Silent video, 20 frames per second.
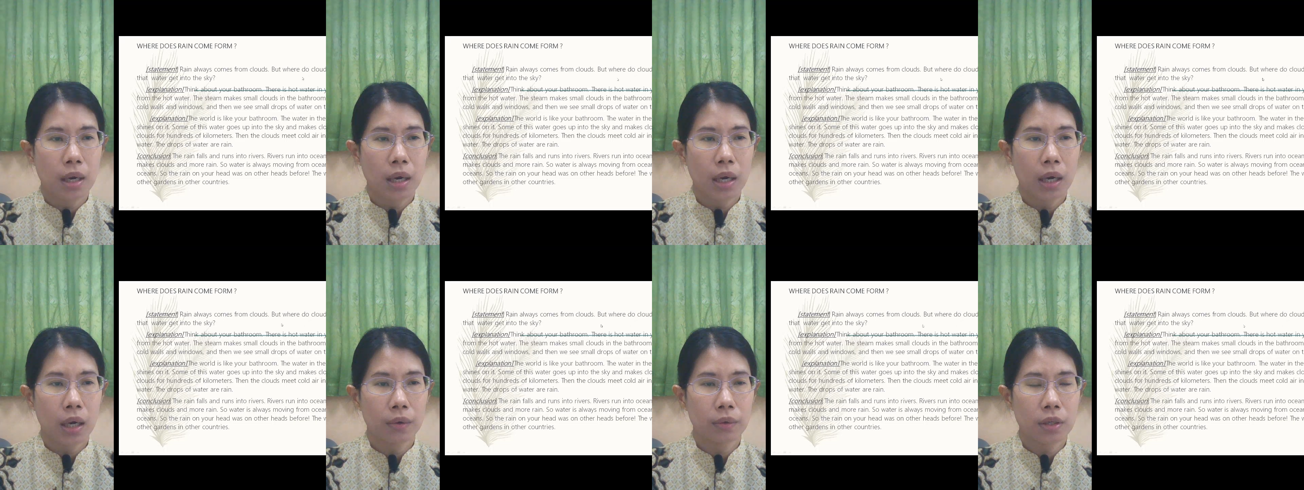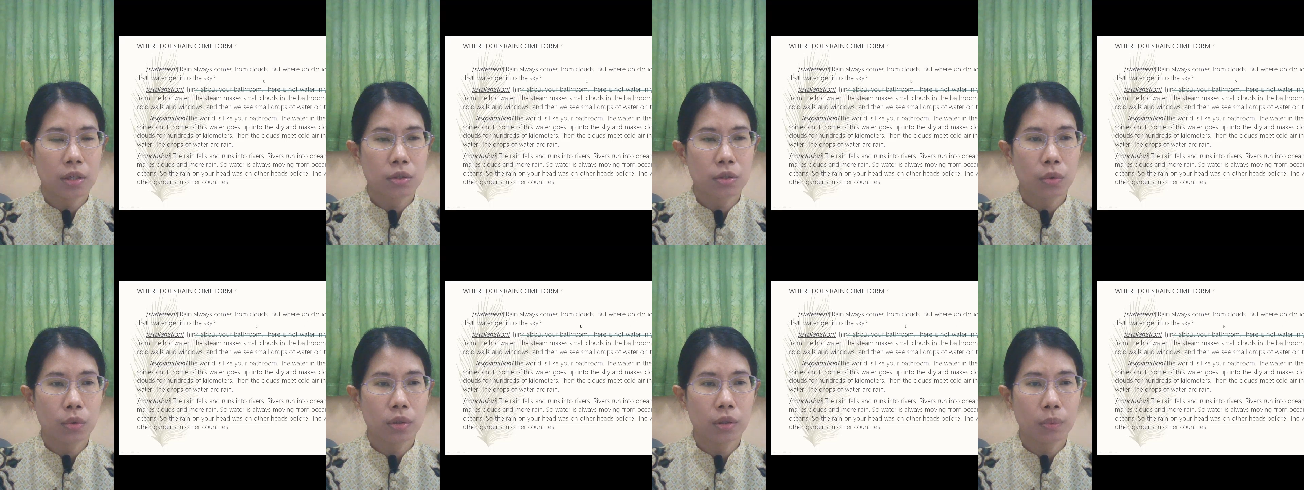How does
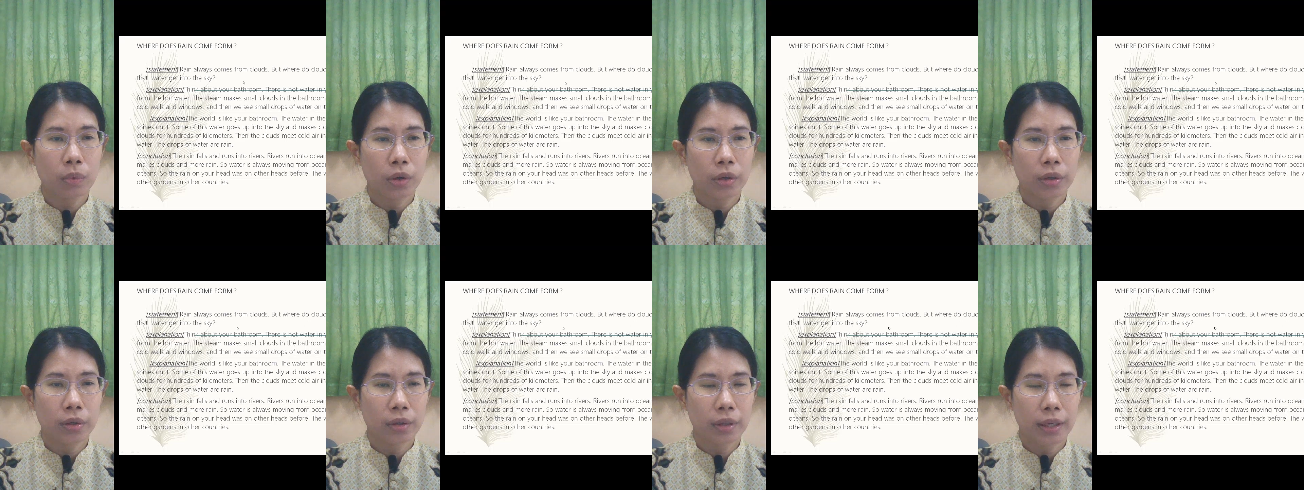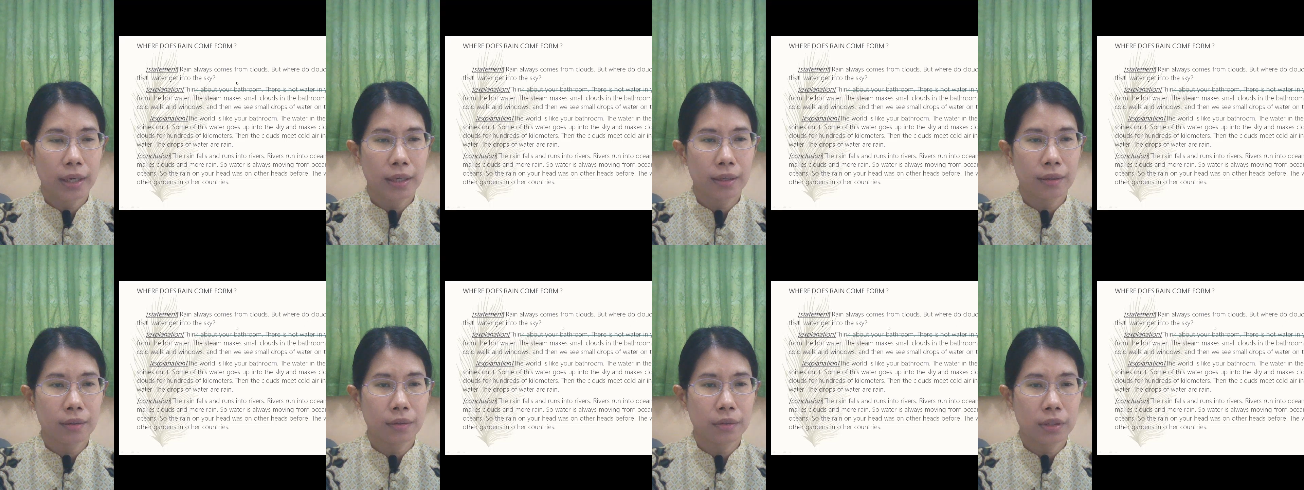all the water get
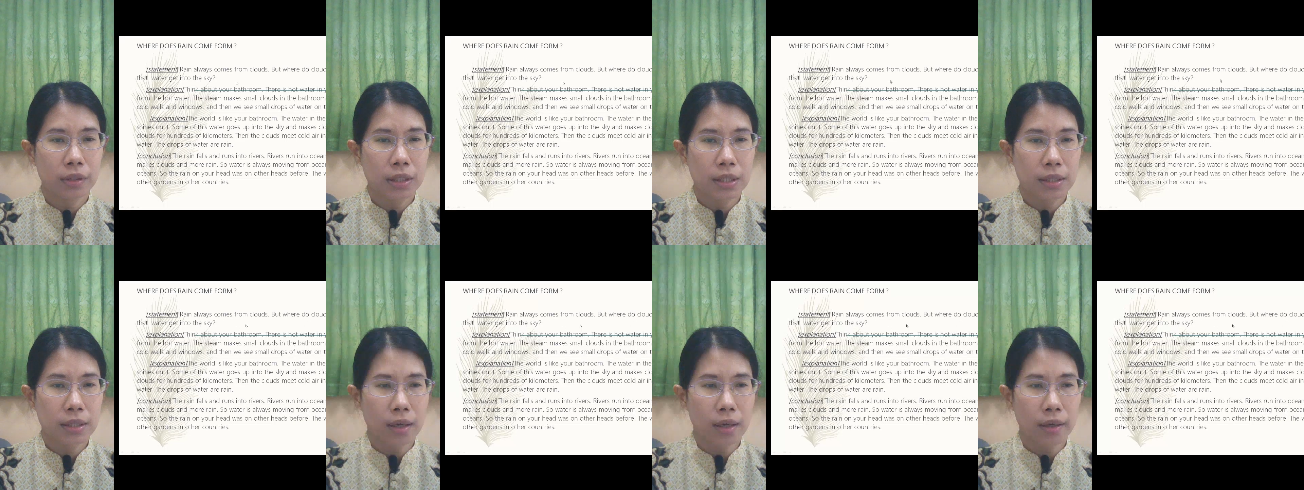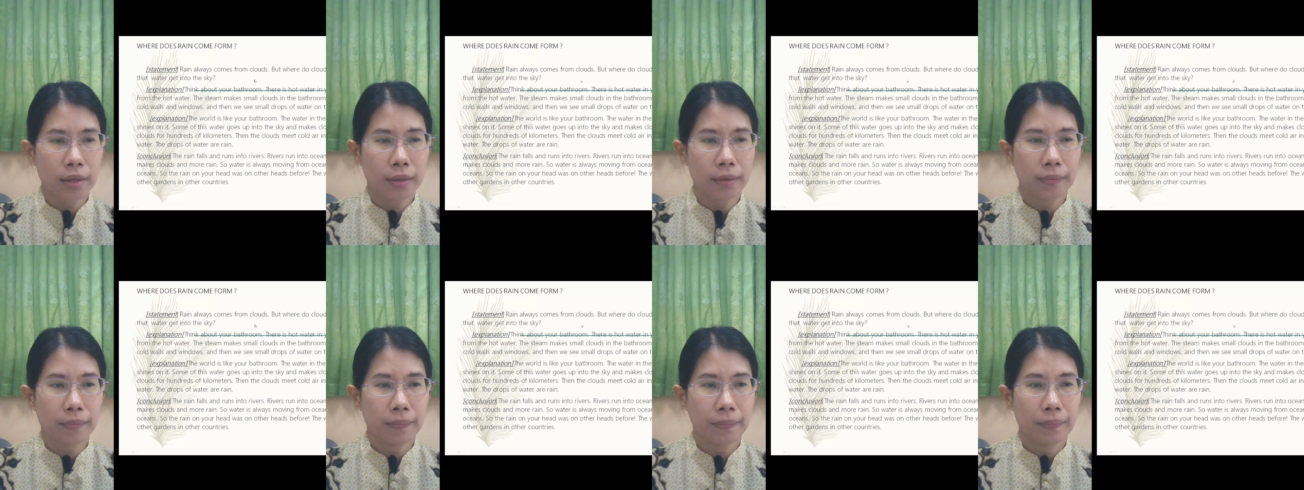into the sky?
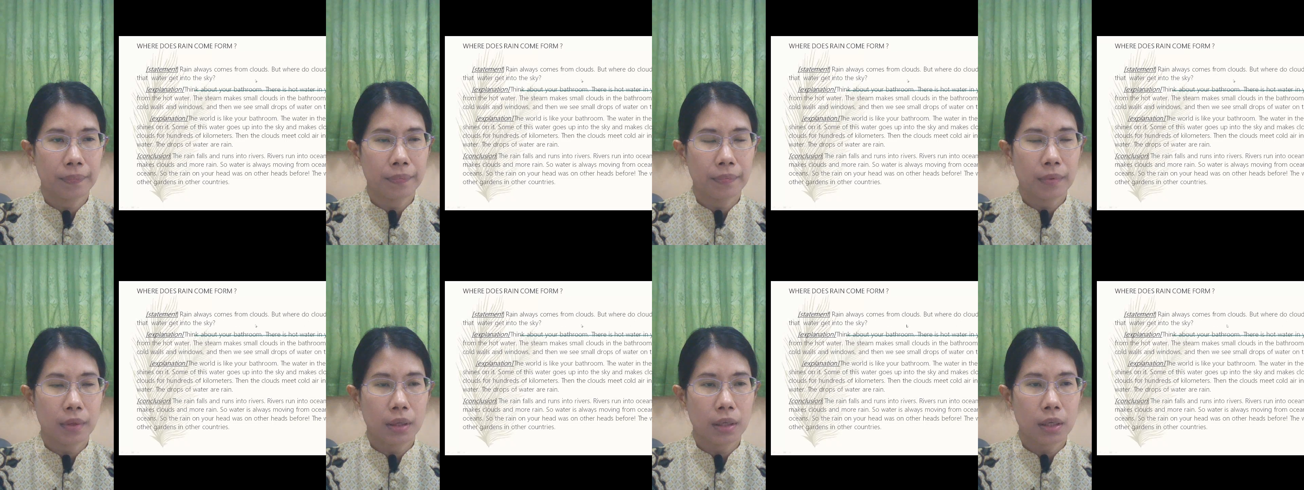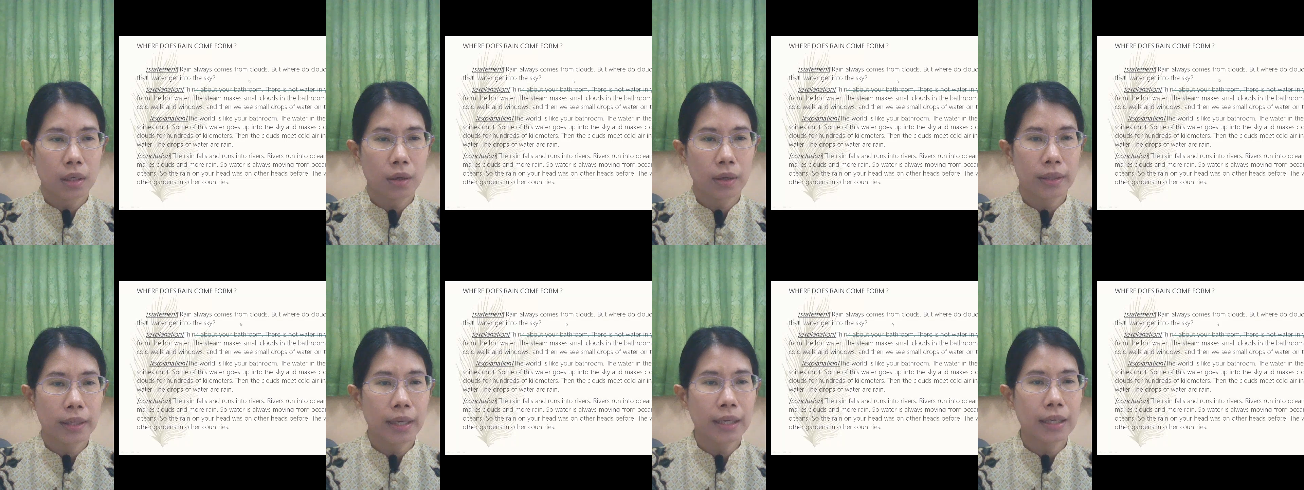
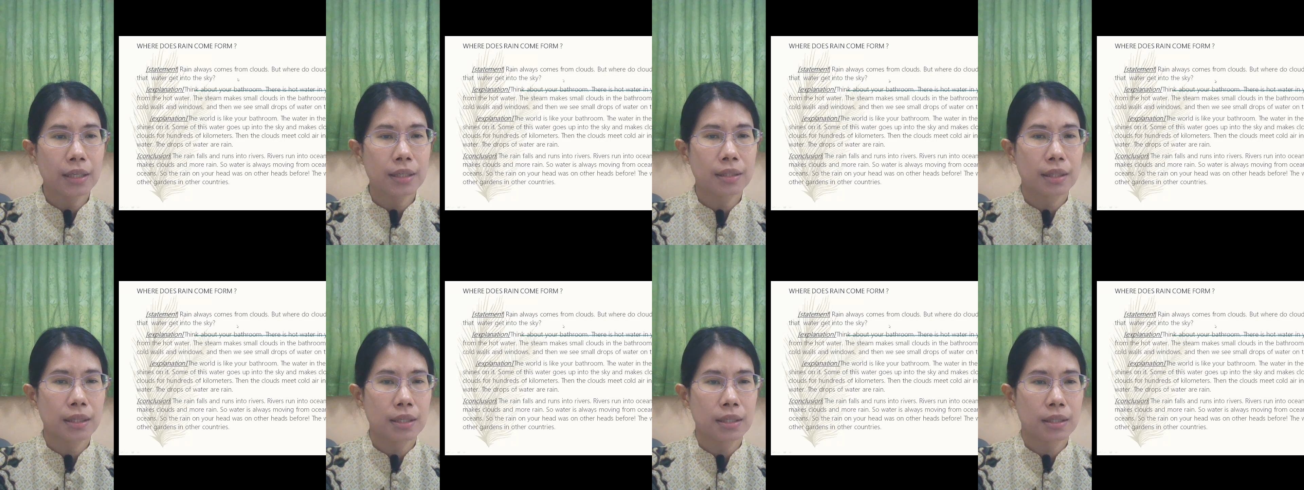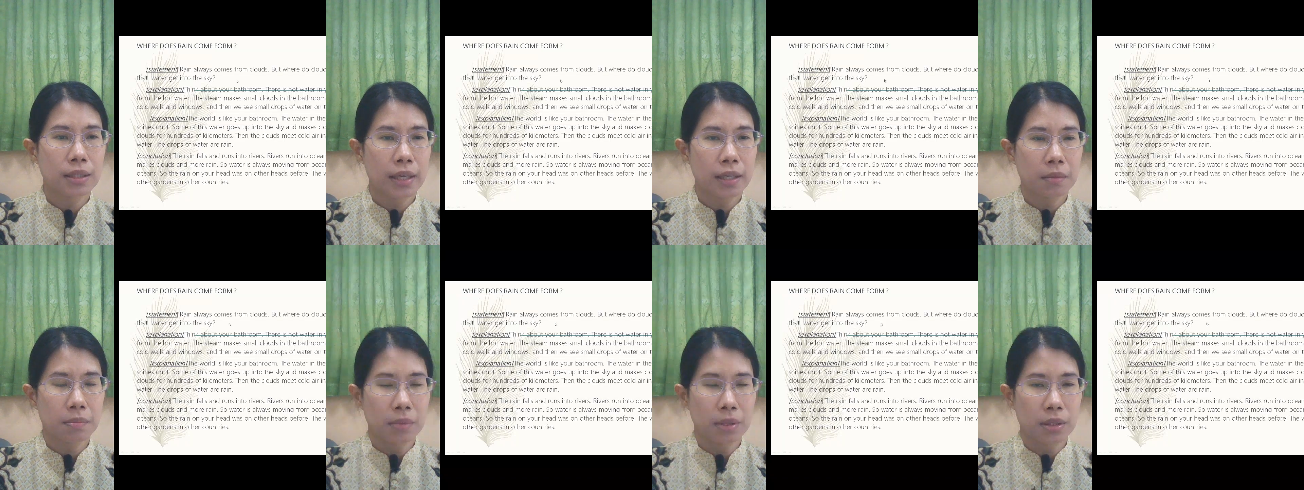Now that is the
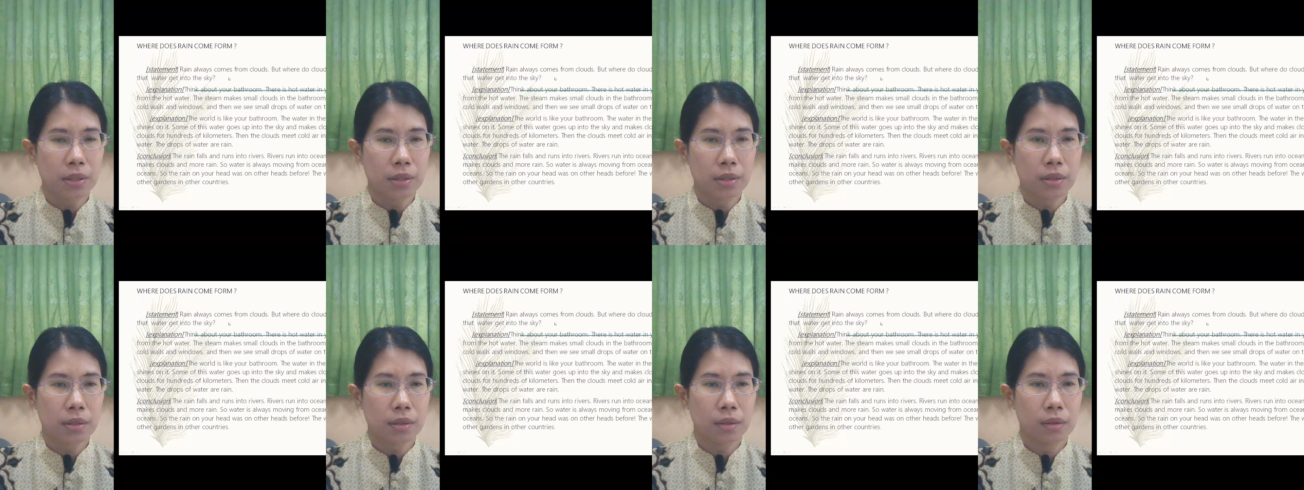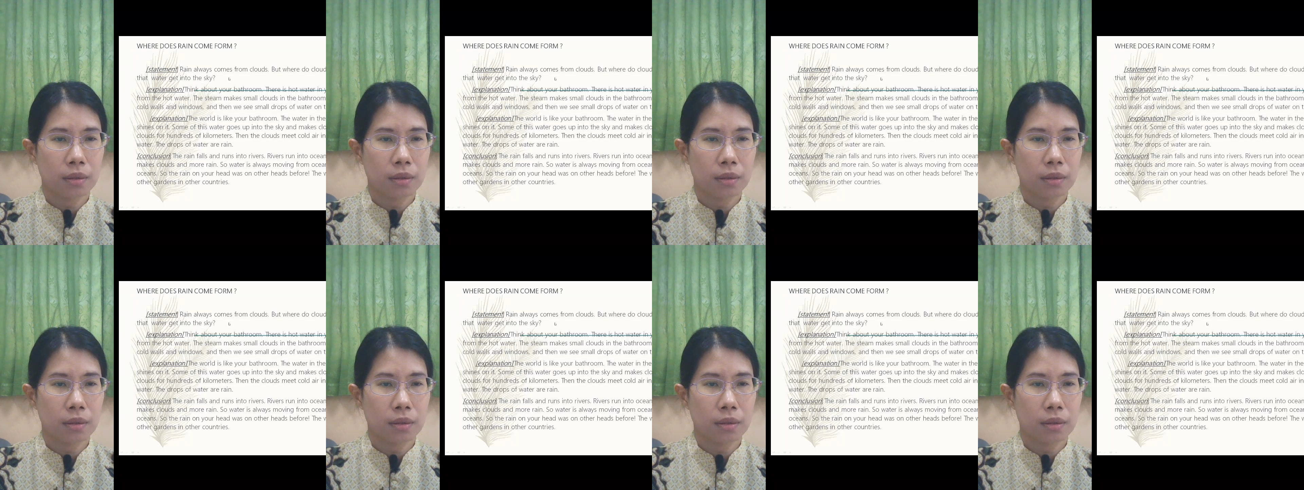statements.